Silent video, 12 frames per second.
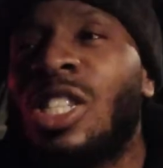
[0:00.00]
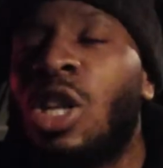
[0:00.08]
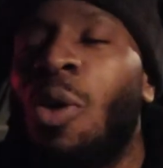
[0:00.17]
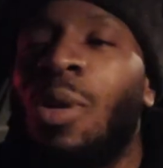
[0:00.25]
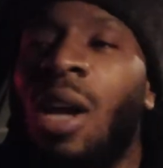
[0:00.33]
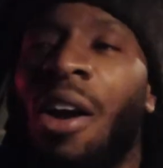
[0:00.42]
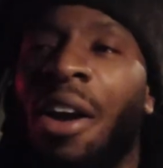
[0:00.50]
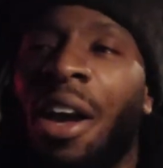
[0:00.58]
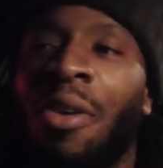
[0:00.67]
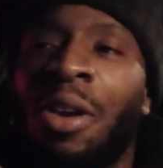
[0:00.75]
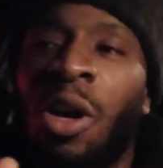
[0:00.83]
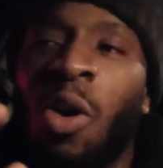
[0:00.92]
of slow in our
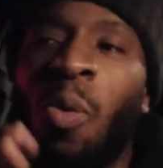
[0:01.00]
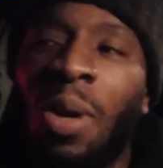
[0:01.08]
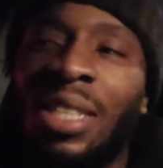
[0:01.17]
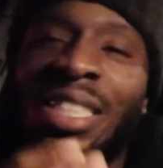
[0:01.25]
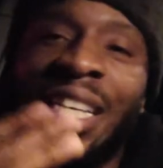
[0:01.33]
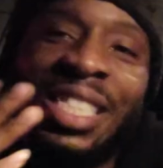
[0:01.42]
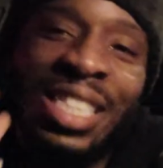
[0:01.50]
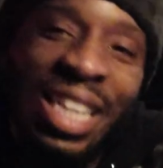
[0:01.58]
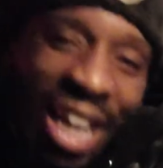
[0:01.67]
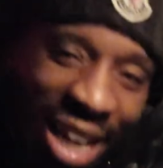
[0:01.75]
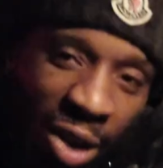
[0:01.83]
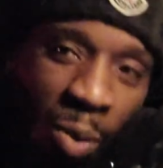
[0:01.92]
area on Wednesdays
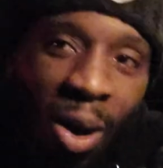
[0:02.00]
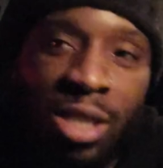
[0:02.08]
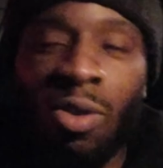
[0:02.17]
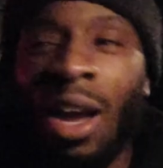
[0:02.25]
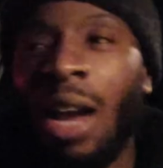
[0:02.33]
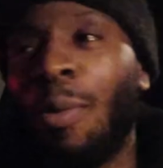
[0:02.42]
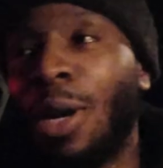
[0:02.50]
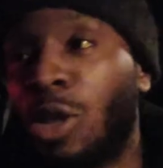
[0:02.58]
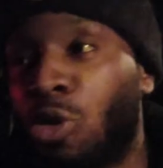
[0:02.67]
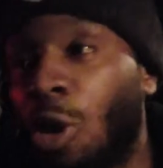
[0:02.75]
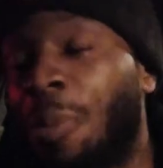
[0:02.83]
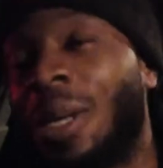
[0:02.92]
anyway, so I ain't really
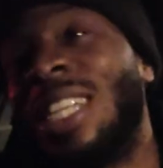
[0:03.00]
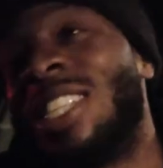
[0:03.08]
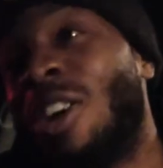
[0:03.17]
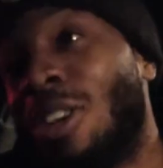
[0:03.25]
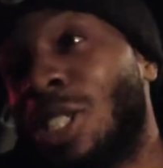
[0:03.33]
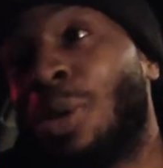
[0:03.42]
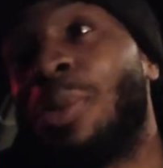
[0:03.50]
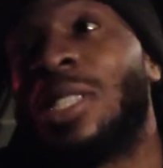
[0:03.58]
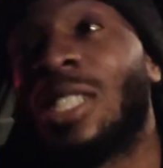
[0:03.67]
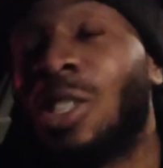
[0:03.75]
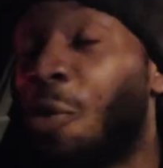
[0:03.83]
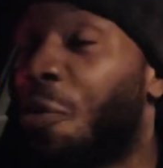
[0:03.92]
tripping, and it also
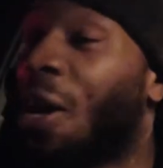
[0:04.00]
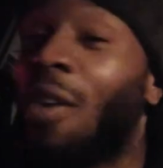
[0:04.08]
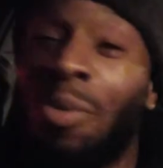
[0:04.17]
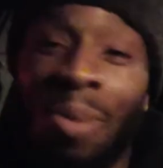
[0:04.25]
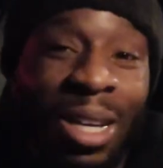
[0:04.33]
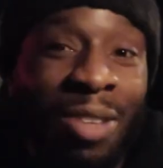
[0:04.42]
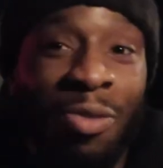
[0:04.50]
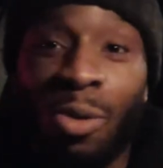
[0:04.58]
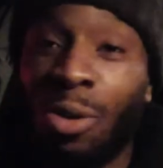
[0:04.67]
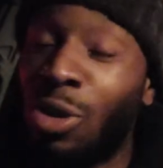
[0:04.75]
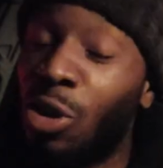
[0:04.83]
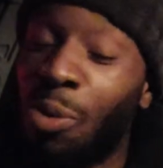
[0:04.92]
is slow for everybody
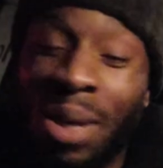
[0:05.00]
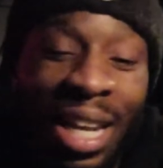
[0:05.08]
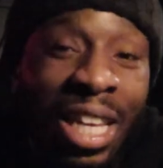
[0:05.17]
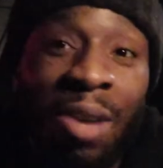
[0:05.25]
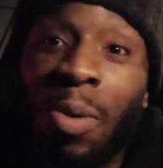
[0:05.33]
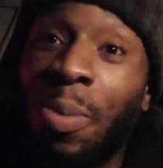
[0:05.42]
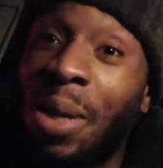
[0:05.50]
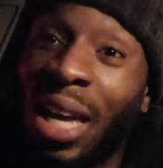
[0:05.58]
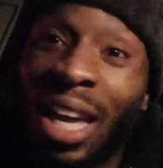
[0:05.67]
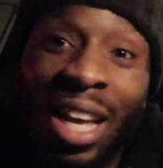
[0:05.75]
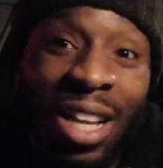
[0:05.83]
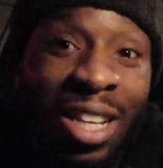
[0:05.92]
for it, so we gotta get what we
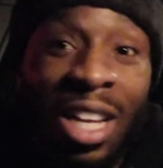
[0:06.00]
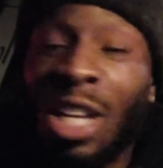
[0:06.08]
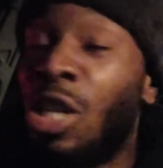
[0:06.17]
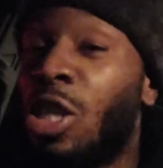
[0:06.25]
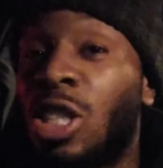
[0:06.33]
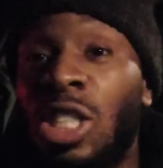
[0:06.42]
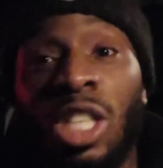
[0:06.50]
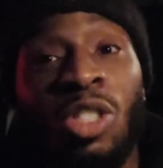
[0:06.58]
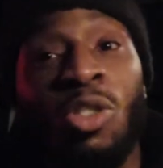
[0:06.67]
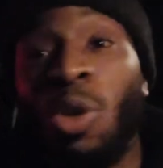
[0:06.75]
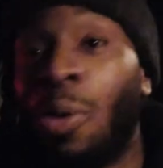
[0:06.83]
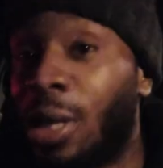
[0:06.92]
can,
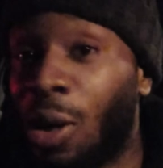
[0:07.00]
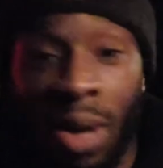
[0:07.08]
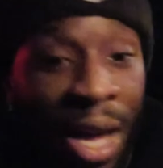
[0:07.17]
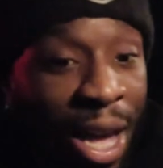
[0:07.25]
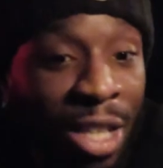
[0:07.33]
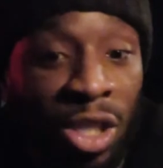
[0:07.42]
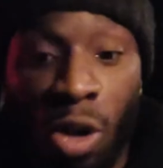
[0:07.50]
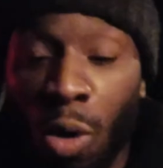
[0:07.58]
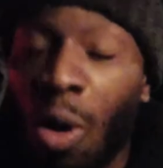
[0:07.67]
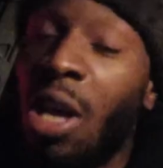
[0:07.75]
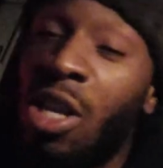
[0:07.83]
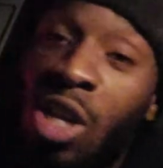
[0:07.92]
because you know it don't last.
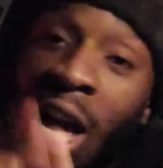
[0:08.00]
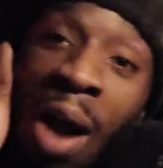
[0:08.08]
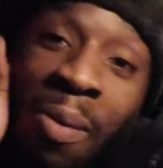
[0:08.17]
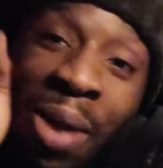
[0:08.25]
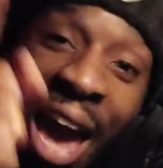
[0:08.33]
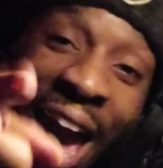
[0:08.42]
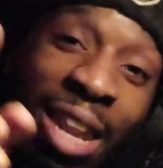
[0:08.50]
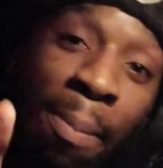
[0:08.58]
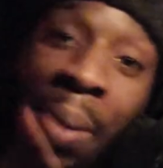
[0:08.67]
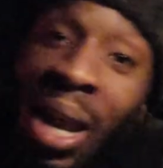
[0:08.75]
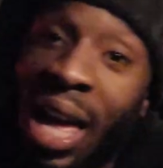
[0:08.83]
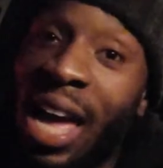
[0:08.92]
So we had a
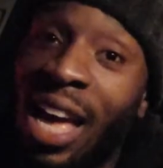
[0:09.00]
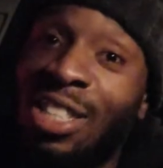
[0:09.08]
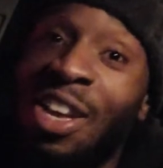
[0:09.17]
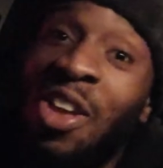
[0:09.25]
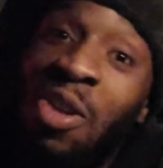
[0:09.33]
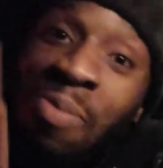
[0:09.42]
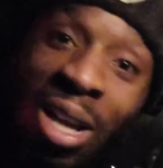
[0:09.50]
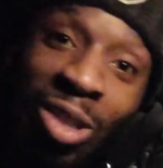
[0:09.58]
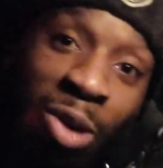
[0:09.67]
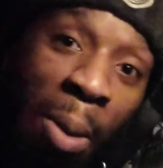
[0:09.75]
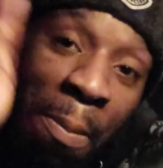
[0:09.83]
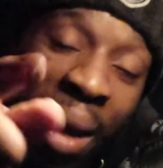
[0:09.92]
blast. You
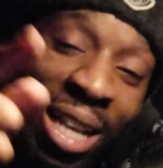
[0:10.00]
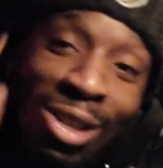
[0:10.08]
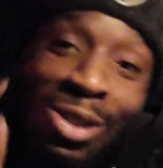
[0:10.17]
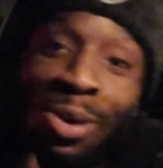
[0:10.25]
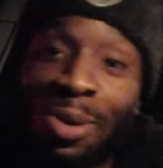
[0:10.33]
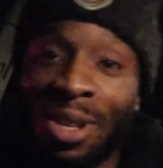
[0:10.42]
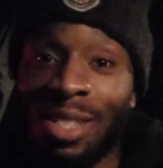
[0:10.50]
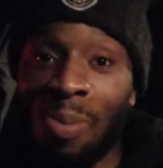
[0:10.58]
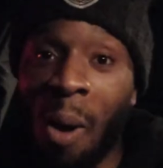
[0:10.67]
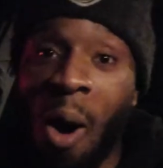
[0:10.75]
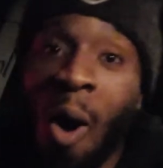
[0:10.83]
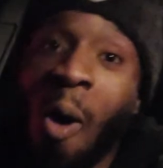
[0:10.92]
guys wanna make sure you tune in
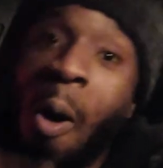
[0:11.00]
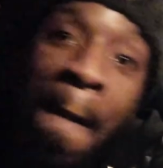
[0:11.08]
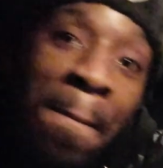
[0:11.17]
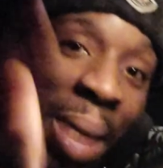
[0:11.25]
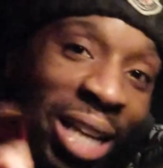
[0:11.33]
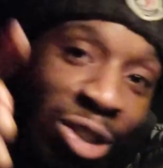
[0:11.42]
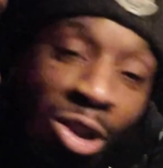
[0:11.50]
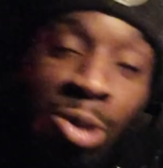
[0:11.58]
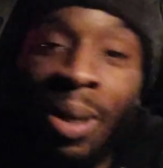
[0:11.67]
tomorrow, make sure you